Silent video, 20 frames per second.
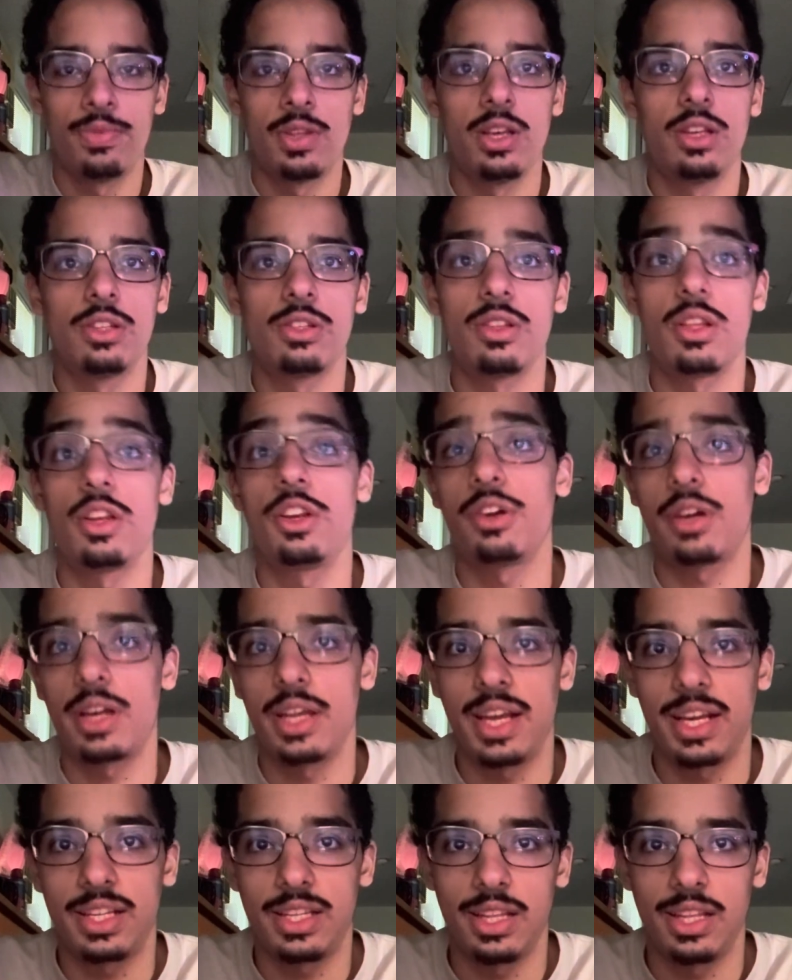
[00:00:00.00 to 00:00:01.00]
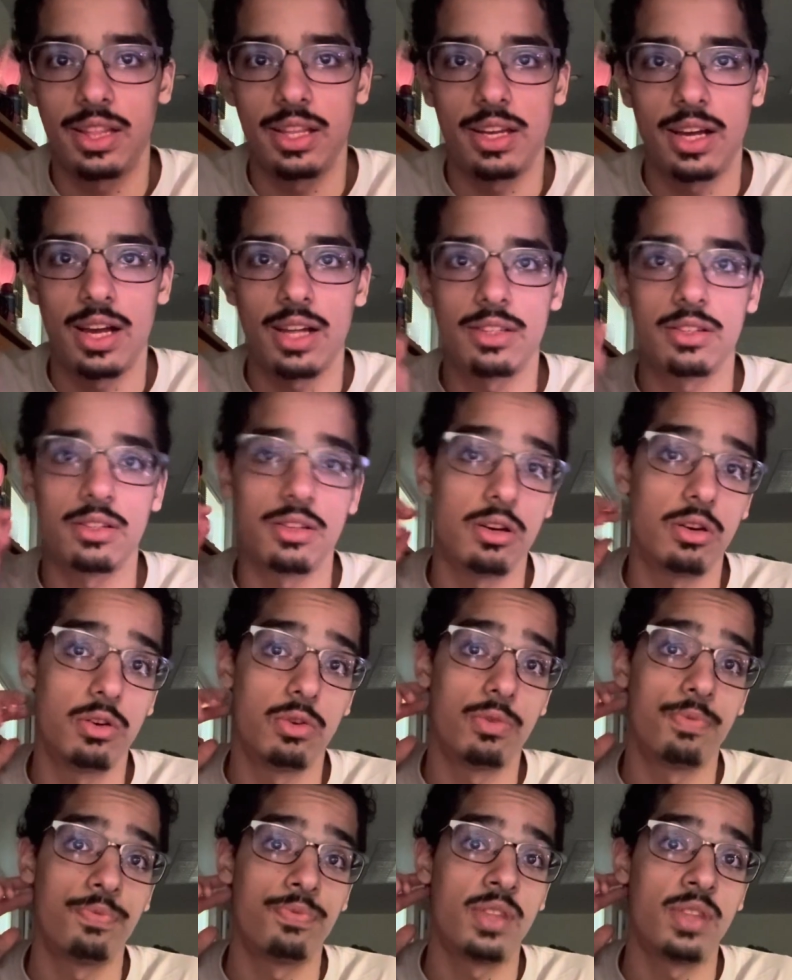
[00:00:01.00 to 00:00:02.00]
So then you're connecting the dots.
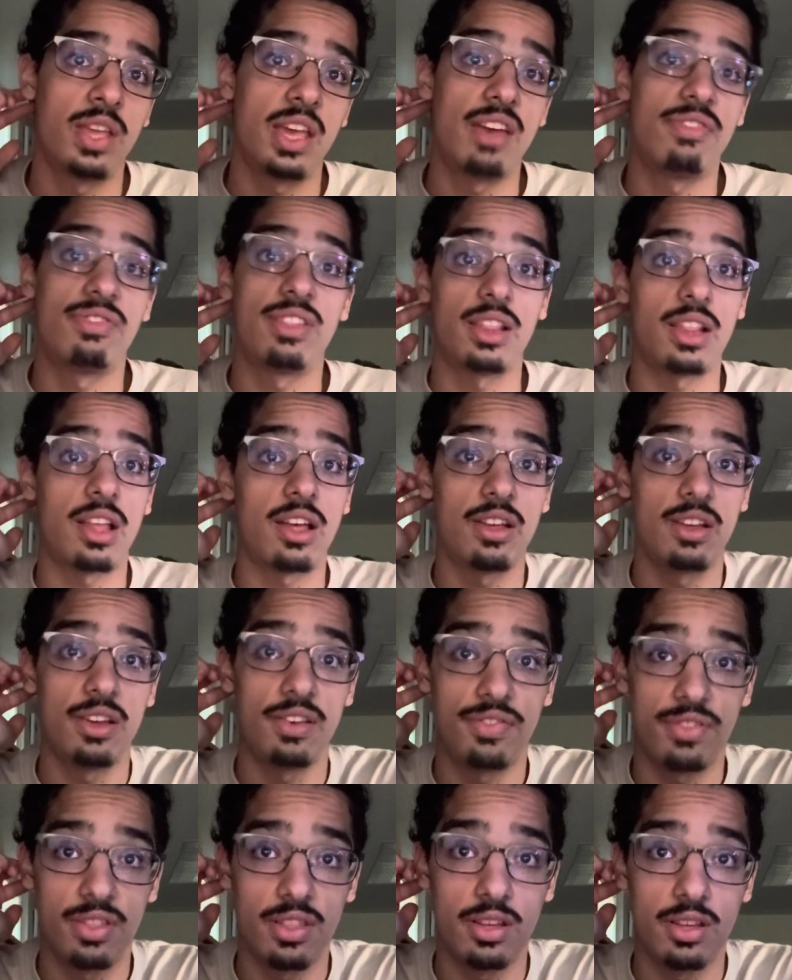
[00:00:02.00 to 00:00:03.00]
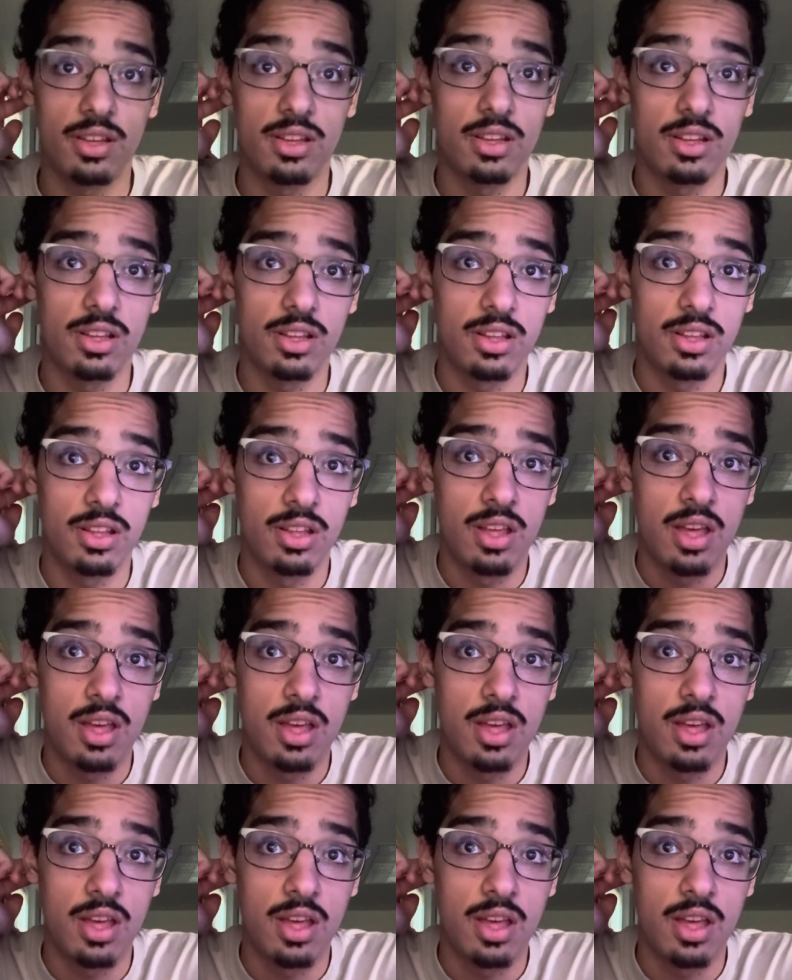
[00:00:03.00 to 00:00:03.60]
So if the